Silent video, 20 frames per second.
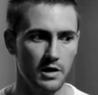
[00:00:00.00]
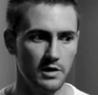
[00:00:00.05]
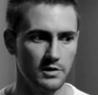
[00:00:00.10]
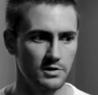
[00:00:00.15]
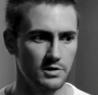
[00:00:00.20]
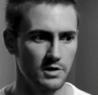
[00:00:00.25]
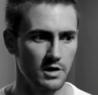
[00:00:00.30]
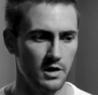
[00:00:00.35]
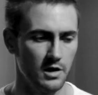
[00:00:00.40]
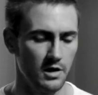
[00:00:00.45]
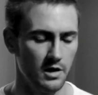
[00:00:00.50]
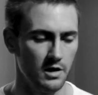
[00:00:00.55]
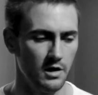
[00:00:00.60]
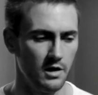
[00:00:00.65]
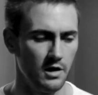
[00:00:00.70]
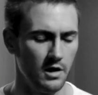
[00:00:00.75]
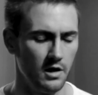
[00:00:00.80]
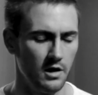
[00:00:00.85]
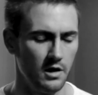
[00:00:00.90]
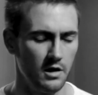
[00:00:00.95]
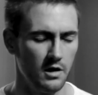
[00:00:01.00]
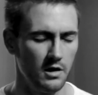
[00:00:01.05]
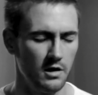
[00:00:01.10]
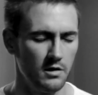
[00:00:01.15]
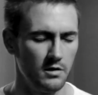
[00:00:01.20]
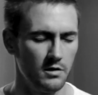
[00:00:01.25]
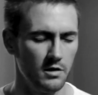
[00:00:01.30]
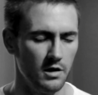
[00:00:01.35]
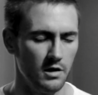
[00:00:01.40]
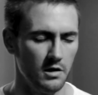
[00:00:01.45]
It's uh,
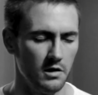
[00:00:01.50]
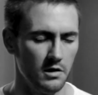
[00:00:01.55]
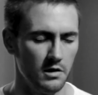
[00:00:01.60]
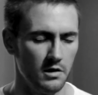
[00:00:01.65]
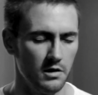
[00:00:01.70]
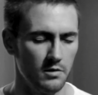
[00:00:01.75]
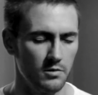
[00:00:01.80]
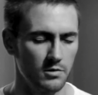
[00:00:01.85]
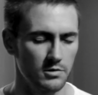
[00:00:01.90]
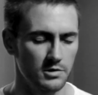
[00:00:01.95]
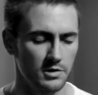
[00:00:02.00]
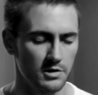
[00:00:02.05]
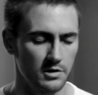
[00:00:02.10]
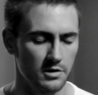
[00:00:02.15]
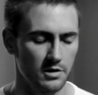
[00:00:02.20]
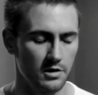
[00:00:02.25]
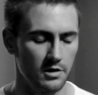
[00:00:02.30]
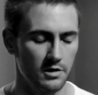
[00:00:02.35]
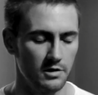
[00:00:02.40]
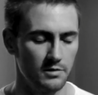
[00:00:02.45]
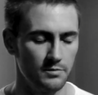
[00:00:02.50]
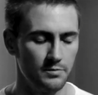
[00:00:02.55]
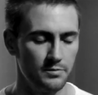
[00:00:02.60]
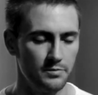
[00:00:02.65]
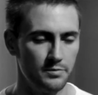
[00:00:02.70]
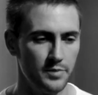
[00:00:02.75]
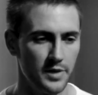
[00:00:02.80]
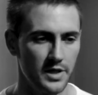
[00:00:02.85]
uh, what's it called?